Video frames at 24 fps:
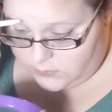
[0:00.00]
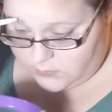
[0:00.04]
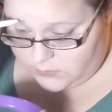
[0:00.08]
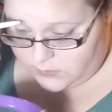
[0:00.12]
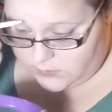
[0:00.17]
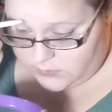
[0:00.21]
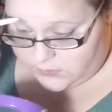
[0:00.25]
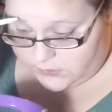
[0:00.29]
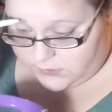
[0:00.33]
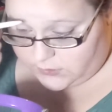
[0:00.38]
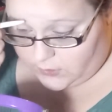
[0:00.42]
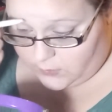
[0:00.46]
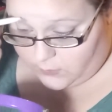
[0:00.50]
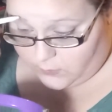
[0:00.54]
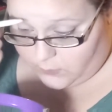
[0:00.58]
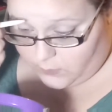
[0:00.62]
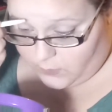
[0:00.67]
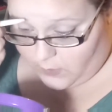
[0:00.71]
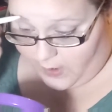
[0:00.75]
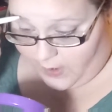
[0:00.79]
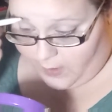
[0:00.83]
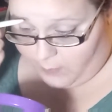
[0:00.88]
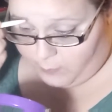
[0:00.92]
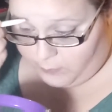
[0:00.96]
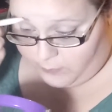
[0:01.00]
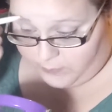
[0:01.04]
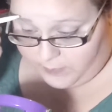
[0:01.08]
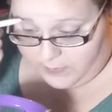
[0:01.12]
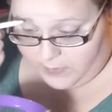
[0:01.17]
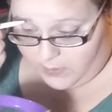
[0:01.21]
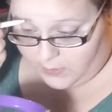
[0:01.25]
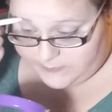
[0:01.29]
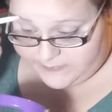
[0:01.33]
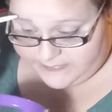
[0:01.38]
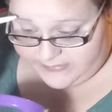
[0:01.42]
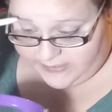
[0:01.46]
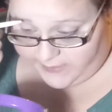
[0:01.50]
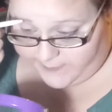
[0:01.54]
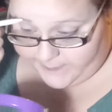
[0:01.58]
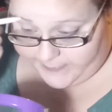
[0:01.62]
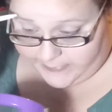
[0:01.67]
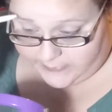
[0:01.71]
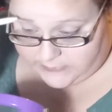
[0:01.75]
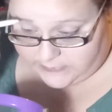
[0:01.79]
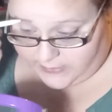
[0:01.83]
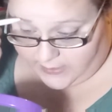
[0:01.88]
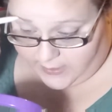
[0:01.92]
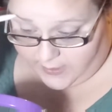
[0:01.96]
So I'm upset
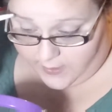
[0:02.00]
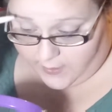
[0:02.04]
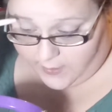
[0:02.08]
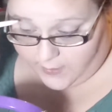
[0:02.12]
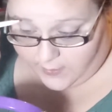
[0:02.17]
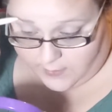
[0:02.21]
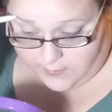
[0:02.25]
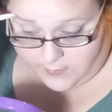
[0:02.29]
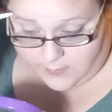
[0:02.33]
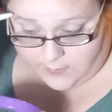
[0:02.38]
about that.